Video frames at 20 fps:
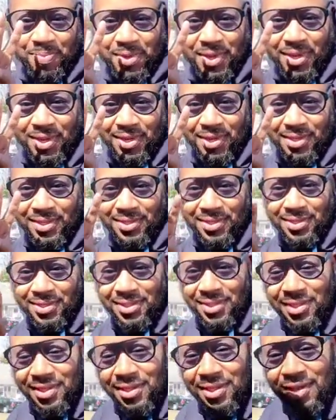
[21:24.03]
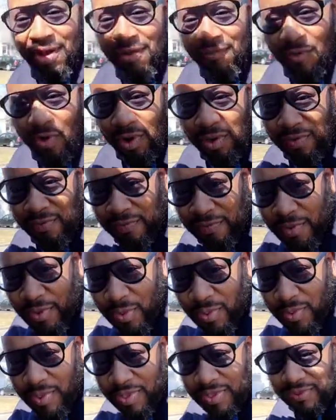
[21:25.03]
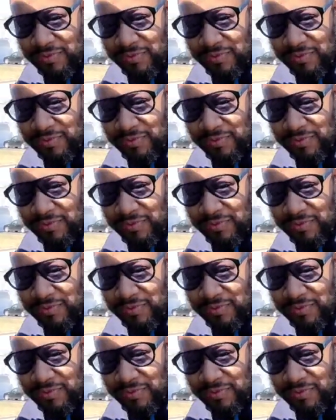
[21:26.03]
Peace. Talk. Love all the viewers.